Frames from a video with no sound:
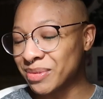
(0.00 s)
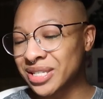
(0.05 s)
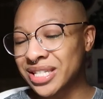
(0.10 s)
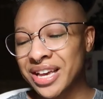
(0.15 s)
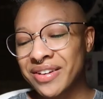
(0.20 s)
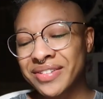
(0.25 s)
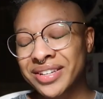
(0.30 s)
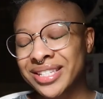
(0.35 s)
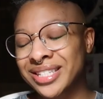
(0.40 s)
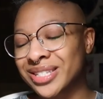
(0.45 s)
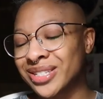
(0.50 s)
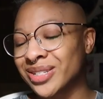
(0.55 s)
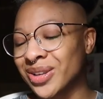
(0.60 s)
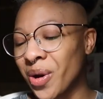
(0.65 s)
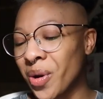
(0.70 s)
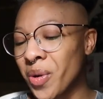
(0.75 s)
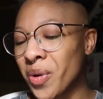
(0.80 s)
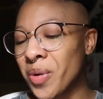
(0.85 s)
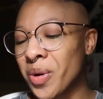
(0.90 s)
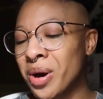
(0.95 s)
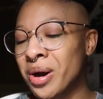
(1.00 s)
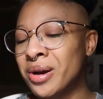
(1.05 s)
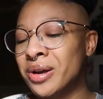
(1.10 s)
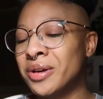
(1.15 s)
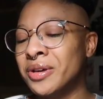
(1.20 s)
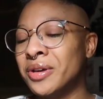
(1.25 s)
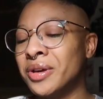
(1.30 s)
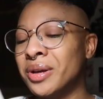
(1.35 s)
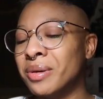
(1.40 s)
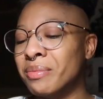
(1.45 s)
I'm just having so
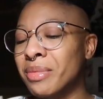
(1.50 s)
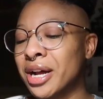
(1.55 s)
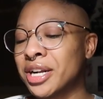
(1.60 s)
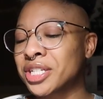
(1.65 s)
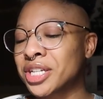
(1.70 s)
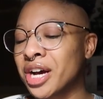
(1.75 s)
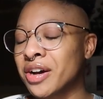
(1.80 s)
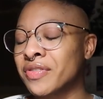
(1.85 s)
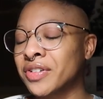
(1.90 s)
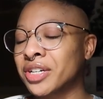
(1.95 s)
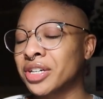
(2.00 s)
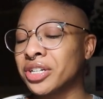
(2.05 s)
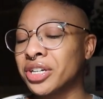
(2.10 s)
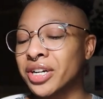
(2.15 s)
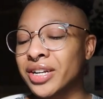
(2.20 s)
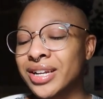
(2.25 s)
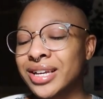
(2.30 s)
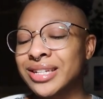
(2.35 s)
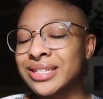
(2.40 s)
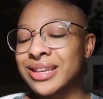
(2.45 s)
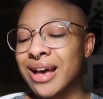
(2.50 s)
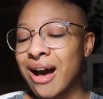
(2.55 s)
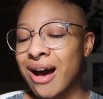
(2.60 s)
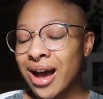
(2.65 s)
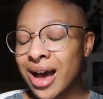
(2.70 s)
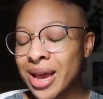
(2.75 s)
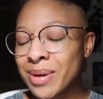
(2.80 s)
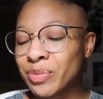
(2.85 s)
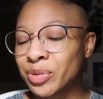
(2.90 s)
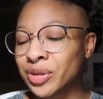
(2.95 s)
much of a good
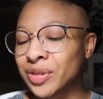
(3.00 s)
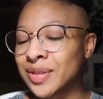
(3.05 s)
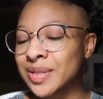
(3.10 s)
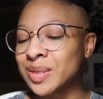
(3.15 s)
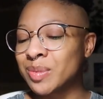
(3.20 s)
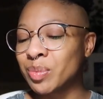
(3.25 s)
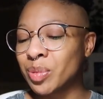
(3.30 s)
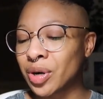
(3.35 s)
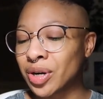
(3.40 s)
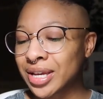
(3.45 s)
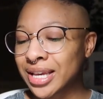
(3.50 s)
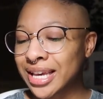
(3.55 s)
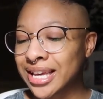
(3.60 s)
time with this book.